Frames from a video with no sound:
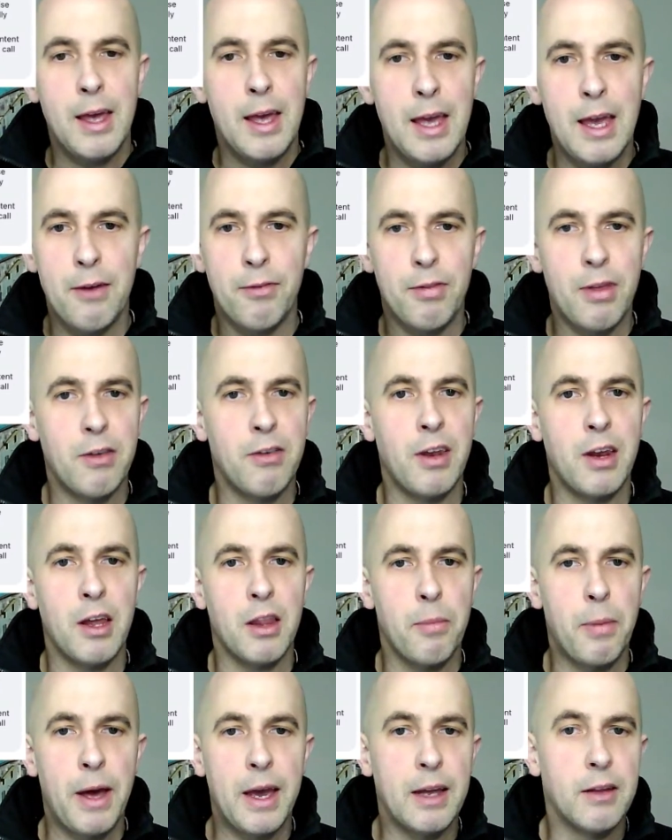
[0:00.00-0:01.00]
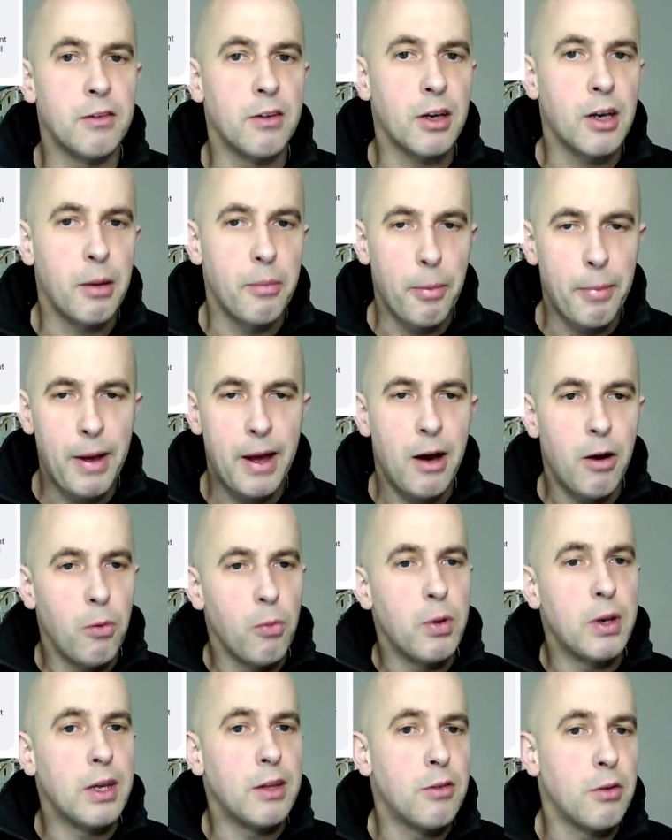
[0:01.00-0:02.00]
If there's any other pains that come about,
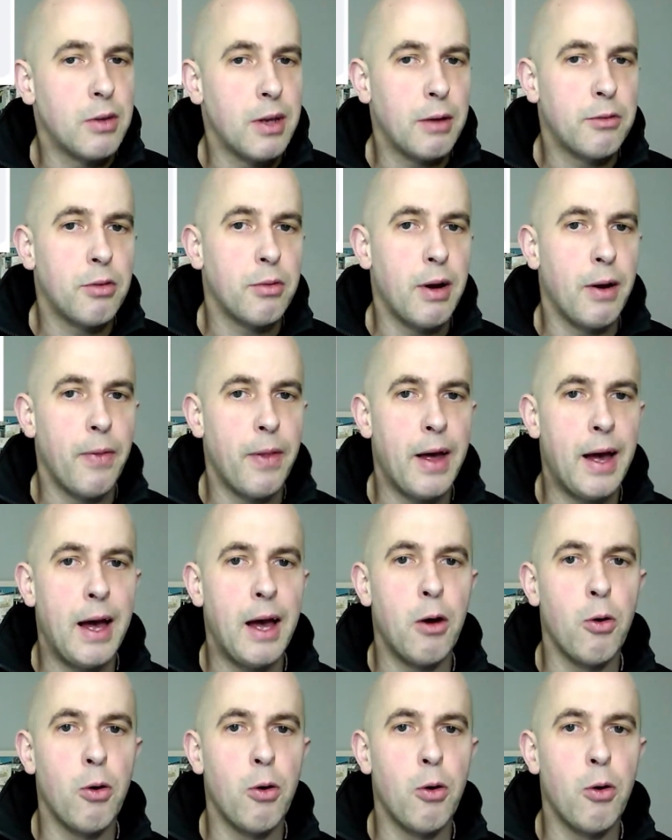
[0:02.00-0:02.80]
we need to adapt around that.